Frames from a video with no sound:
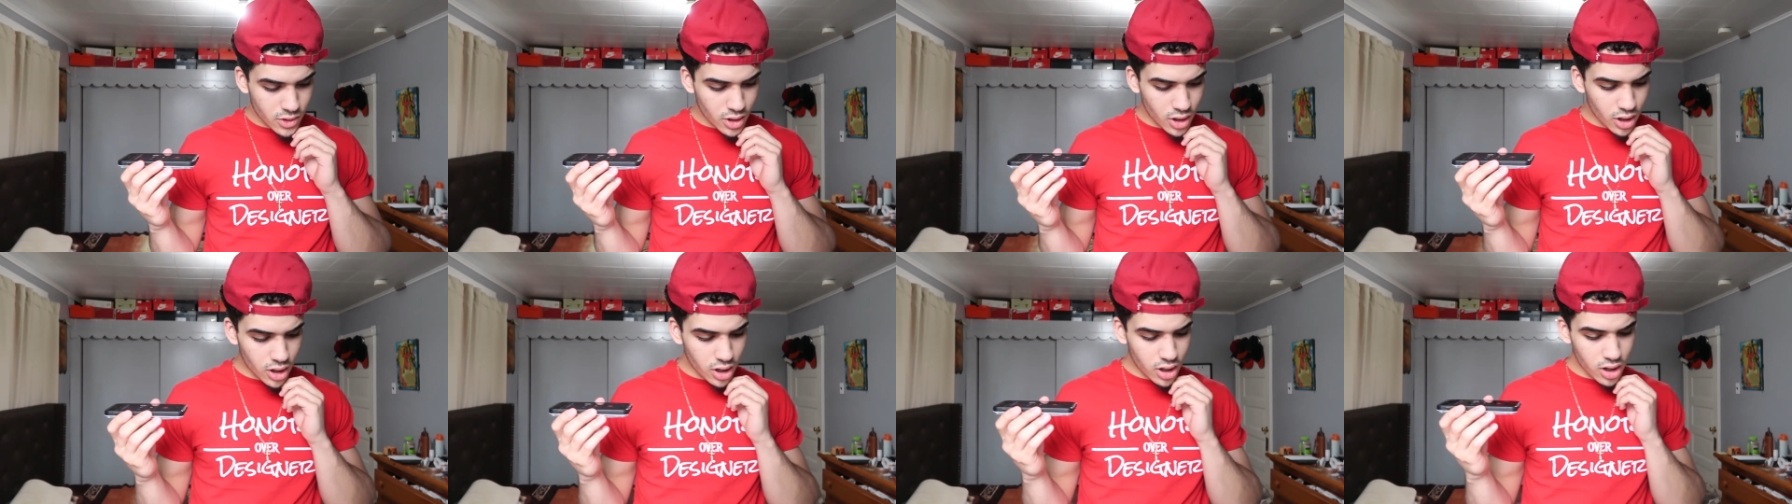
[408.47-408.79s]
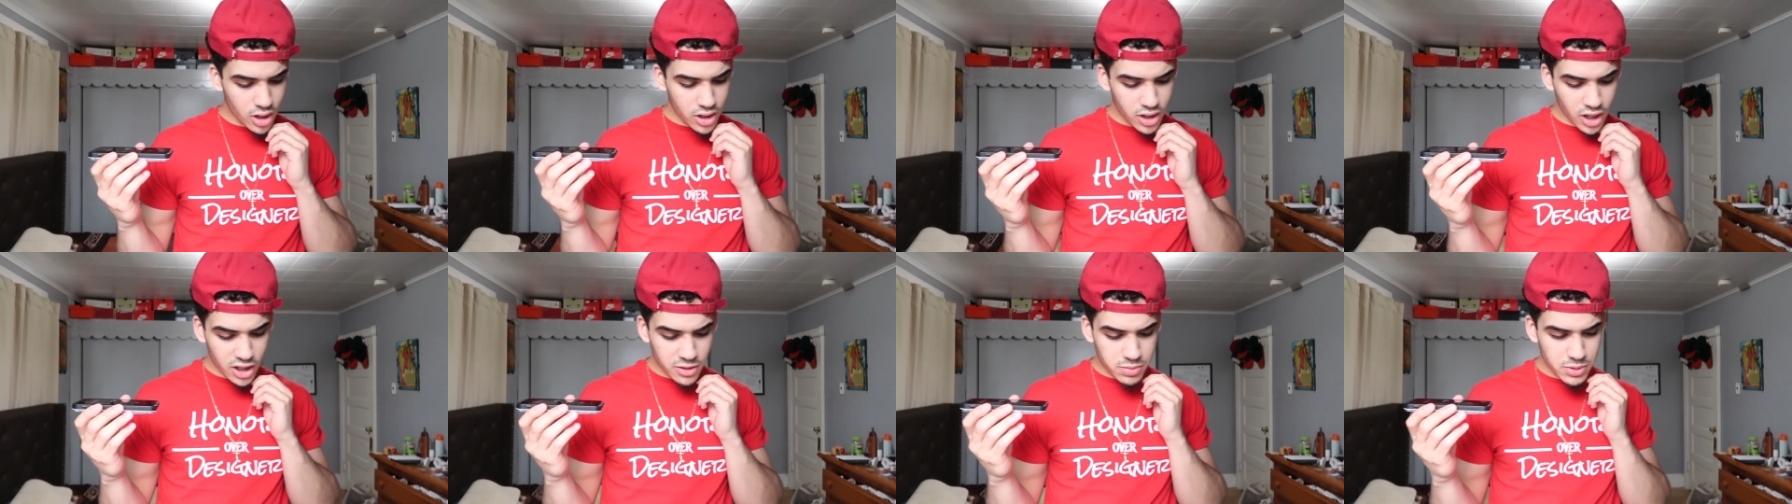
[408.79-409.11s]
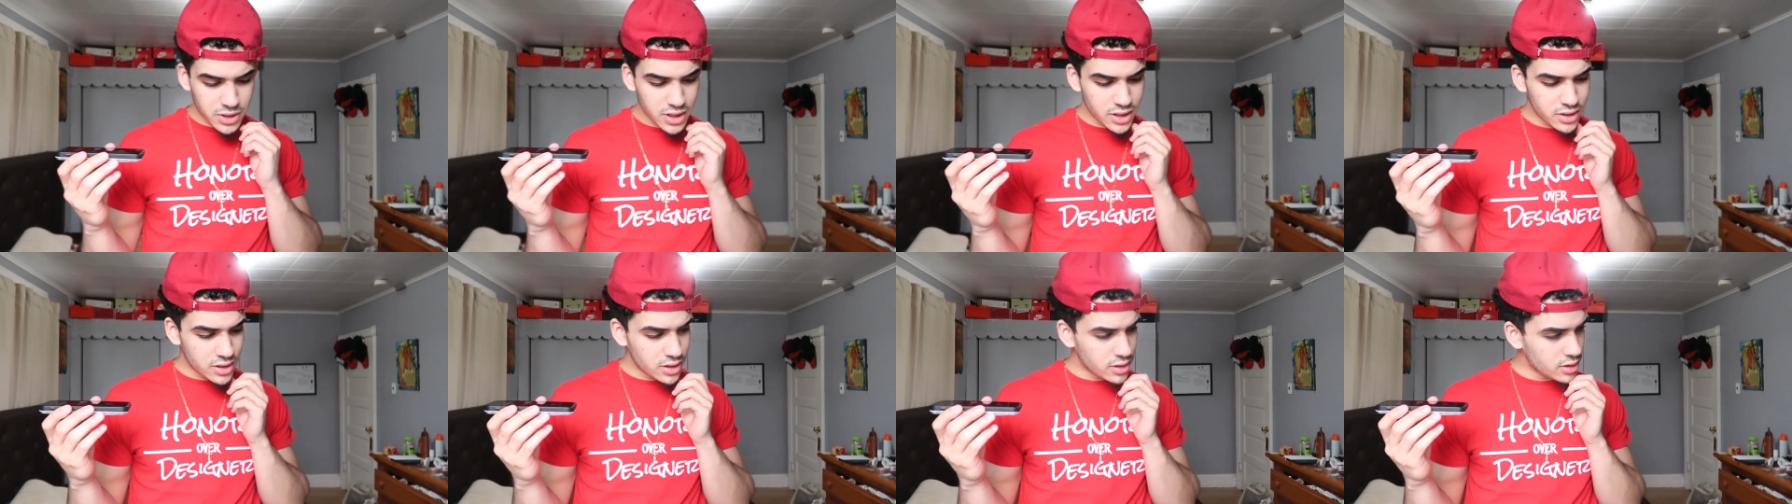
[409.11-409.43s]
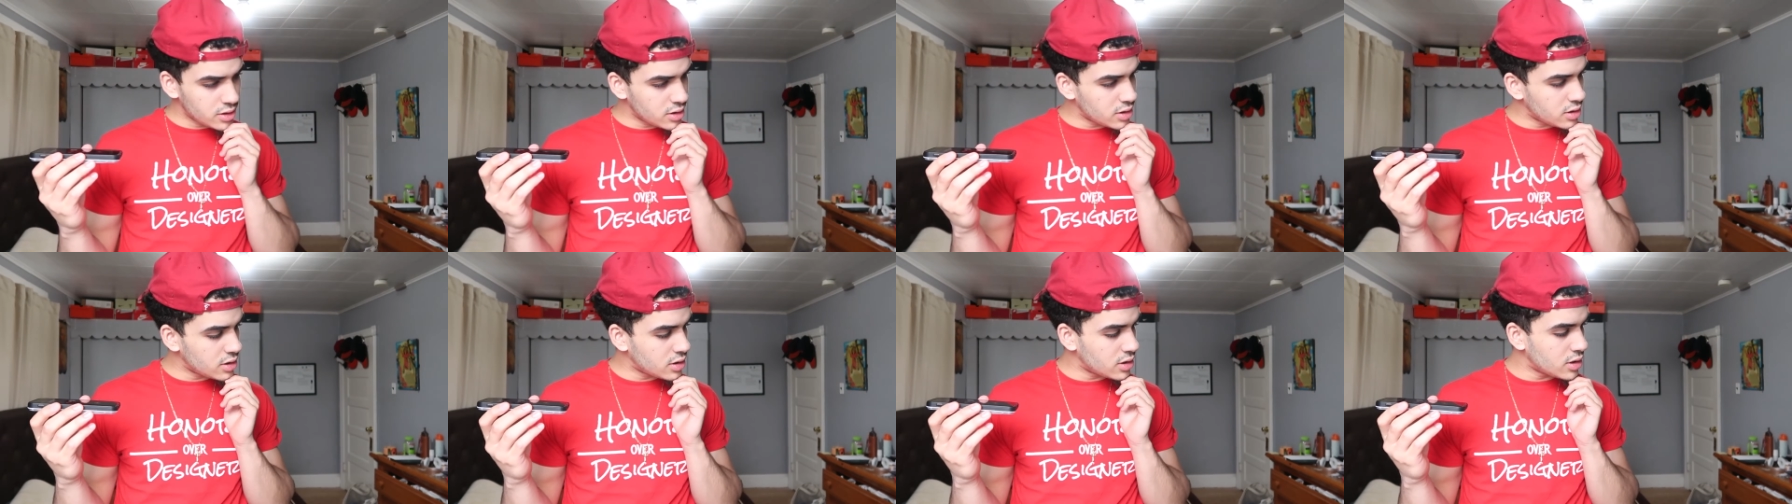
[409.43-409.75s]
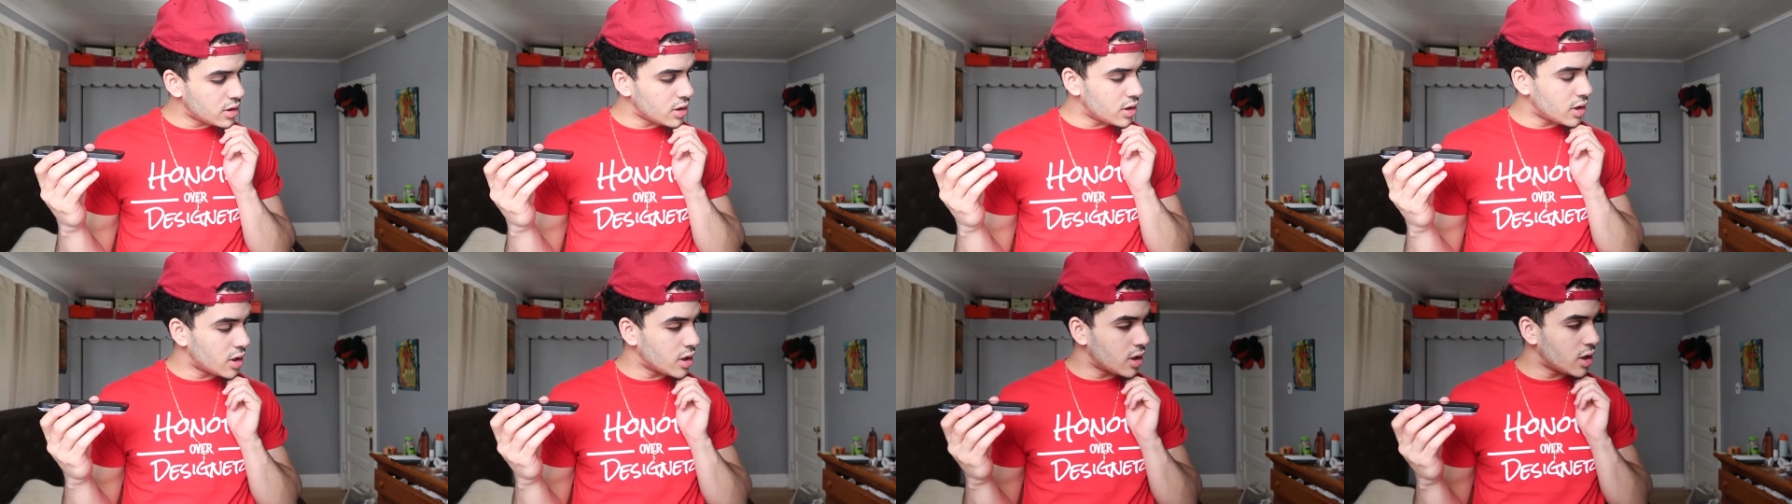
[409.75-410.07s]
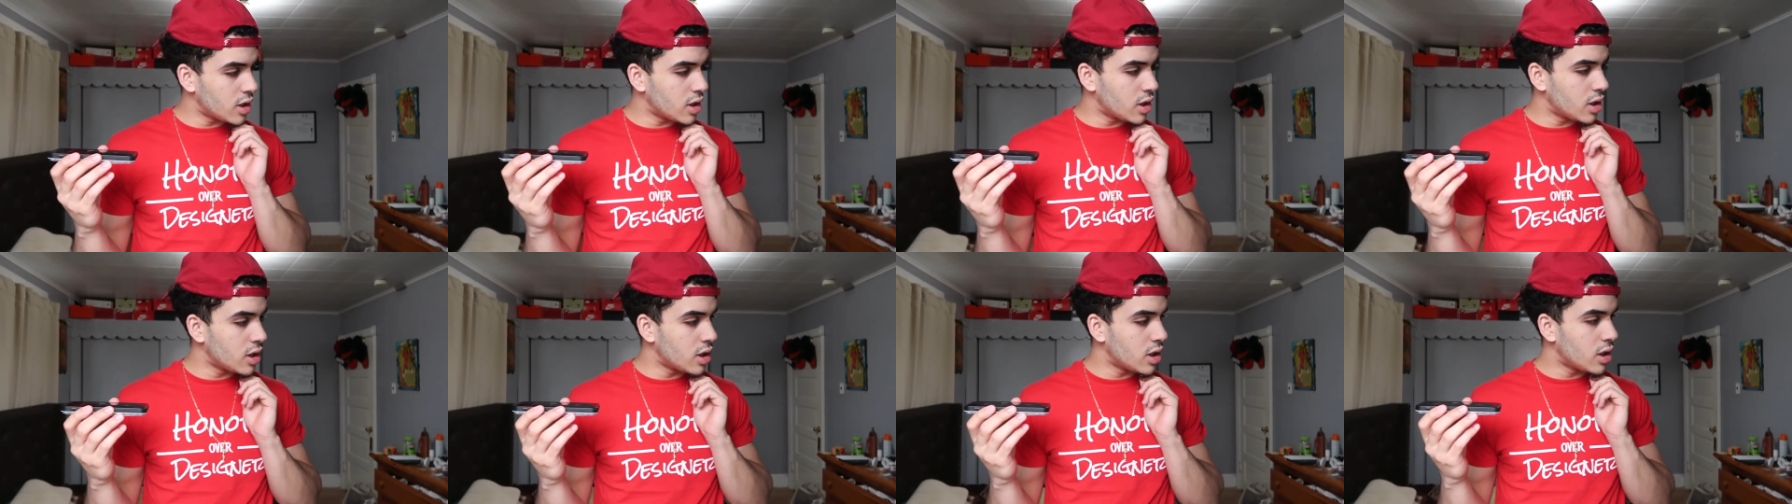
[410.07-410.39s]
Uh, yes, please.
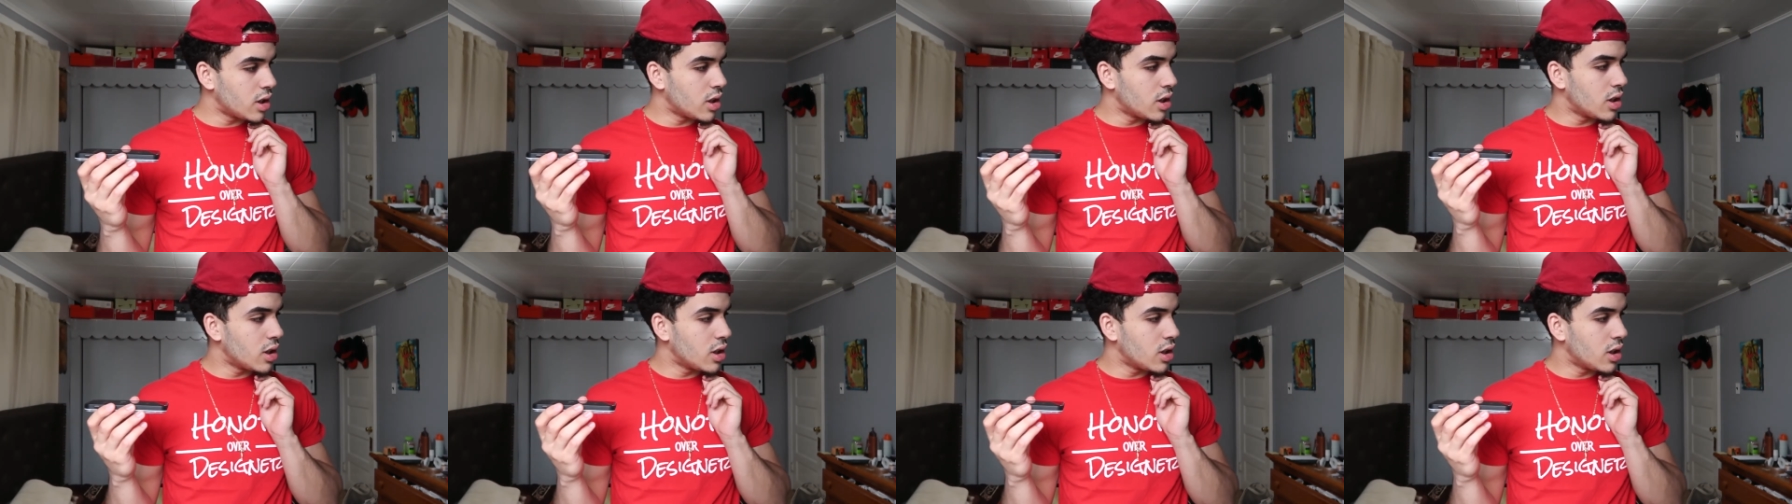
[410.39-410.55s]
Okay.